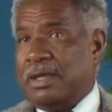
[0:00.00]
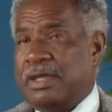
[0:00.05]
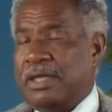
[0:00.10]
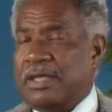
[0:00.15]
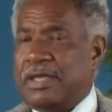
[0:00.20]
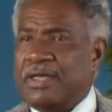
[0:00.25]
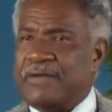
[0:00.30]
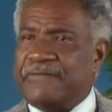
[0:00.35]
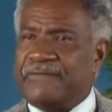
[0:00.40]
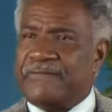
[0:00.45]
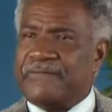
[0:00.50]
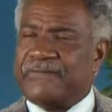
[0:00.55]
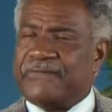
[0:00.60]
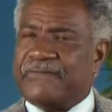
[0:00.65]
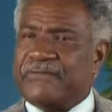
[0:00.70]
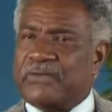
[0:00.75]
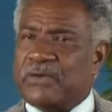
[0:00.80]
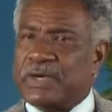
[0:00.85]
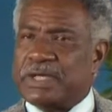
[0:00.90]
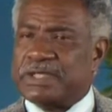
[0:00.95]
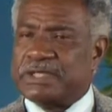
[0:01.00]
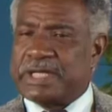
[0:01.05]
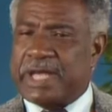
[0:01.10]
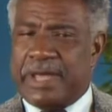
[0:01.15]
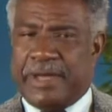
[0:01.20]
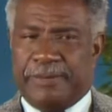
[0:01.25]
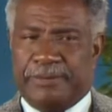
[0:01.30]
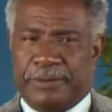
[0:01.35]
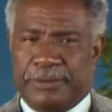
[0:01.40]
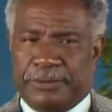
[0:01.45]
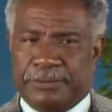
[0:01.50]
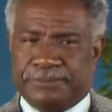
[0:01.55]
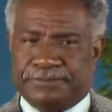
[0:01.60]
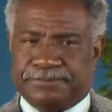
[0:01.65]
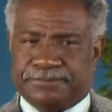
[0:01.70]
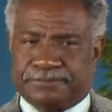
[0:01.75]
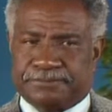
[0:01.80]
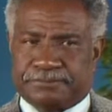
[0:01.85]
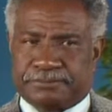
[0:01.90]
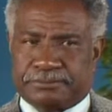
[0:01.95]
If, for example,
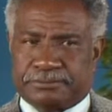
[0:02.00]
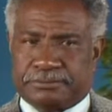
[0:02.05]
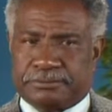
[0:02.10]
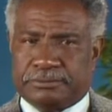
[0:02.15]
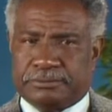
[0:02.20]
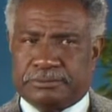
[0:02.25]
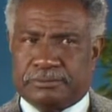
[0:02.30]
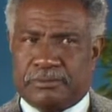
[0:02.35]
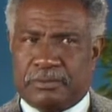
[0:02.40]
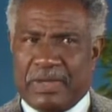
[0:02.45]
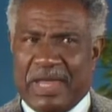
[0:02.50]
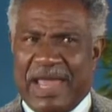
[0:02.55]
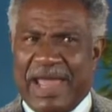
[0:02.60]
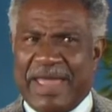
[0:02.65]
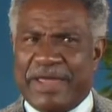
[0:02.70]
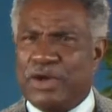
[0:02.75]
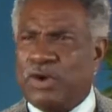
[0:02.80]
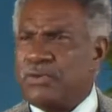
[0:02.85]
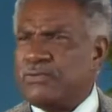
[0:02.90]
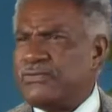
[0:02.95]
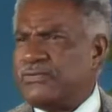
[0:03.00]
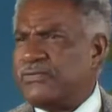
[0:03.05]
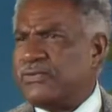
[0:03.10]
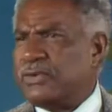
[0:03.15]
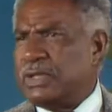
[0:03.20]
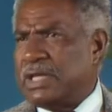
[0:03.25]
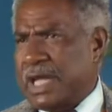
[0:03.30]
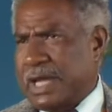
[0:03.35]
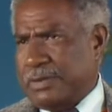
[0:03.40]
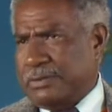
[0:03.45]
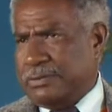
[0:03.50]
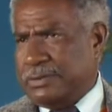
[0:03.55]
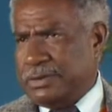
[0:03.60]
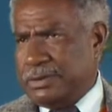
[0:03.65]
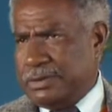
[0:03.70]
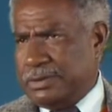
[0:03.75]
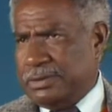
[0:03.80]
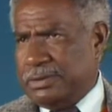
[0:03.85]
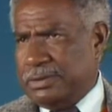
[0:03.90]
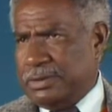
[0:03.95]
I go full out
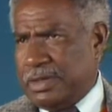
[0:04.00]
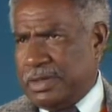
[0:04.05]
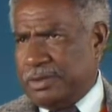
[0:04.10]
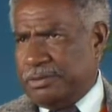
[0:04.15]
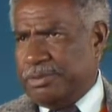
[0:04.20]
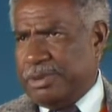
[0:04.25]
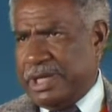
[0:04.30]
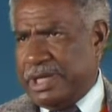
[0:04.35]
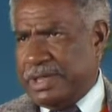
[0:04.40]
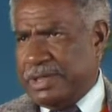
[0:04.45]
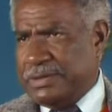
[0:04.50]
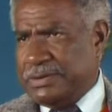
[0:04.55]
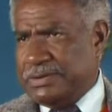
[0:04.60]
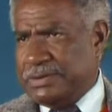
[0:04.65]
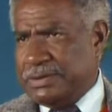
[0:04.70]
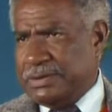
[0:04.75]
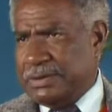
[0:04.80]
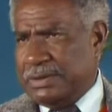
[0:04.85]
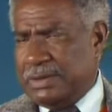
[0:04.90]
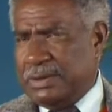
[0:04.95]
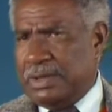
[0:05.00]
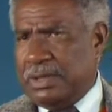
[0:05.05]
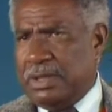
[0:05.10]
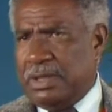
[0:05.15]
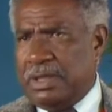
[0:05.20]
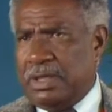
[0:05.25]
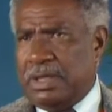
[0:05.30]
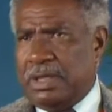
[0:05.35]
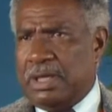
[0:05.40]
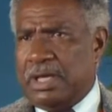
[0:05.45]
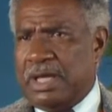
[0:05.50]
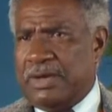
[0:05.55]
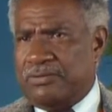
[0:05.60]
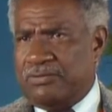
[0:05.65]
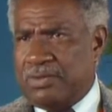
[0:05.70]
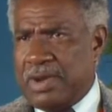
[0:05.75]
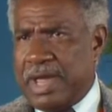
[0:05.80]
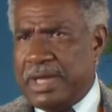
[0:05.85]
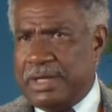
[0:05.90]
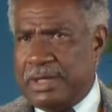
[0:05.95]
on a page
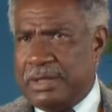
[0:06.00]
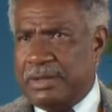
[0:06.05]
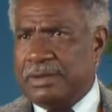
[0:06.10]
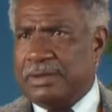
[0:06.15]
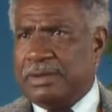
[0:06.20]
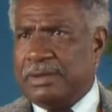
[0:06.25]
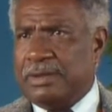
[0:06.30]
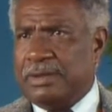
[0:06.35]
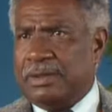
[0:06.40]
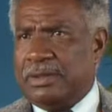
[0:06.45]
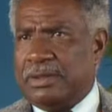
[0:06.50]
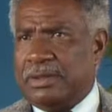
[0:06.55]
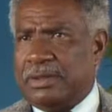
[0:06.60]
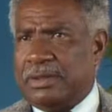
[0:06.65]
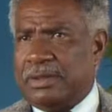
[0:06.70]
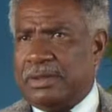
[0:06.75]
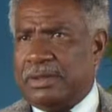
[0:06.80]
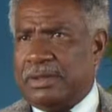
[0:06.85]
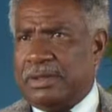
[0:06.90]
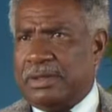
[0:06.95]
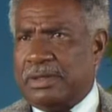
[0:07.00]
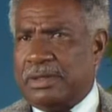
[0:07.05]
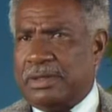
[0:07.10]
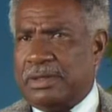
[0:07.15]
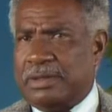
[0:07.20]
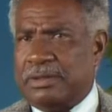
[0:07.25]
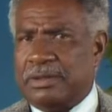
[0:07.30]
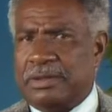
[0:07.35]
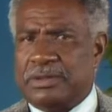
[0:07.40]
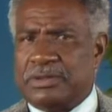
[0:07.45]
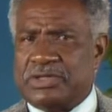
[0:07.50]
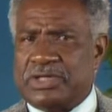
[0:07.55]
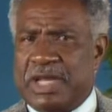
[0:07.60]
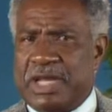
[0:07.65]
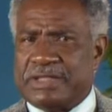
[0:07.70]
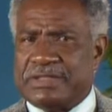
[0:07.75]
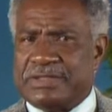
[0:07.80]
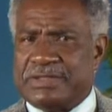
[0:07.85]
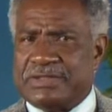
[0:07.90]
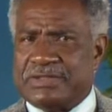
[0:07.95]
and write it, the
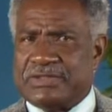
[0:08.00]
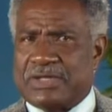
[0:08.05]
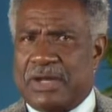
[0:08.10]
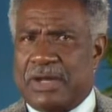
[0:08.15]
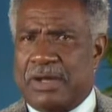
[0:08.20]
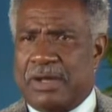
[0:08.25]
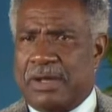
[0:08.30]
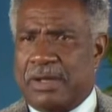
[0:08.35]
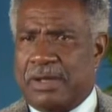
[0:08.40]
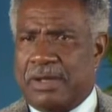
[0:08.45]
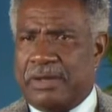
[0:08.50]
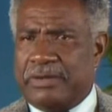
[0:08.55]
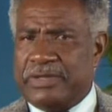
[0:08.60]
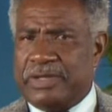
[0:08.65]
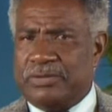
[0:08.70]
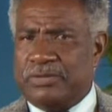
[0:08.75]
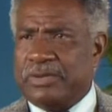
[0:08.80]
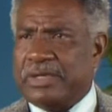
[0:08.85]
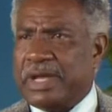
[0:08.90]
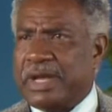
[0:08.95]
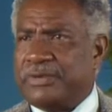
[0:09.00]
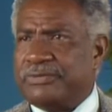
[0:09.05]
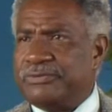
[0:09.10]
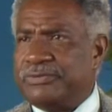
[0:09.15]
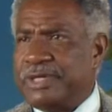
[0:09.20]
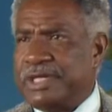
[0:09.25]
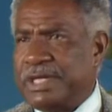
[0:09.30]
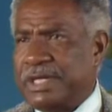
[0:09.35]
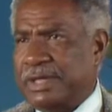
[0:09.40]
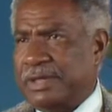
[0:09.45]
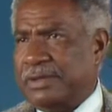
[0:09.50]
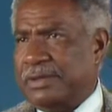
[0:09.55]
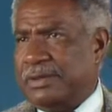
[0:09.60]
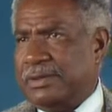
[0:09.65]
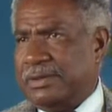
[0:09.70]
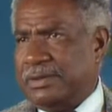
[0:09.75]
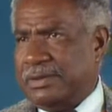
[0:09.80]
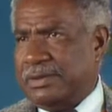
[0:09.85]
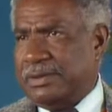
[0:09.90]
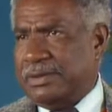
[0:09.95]
chances are that when I read it,
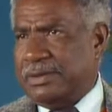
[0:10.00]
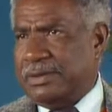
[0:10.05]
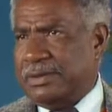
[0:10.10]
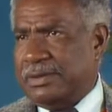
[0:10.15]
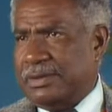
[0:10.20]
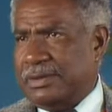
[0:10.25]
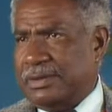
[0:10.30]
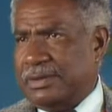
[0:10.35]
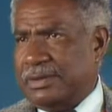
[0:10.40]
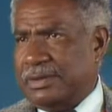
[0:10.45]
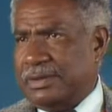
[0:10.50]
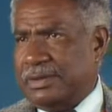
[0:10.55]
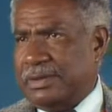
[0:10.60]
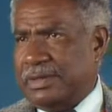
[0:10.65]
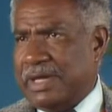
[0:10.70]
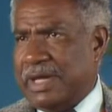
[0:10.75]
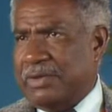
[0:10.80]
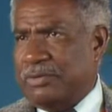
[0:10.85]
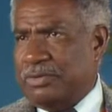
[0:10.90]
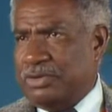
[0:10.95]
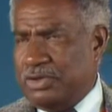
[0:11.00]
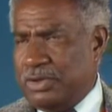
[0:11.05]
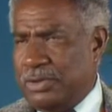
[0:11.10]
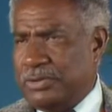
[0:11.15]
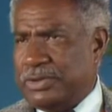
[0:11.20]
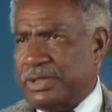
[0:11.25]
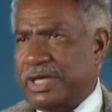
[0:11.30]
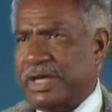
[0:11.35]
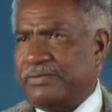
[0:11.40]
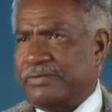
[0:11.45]
I will know that I've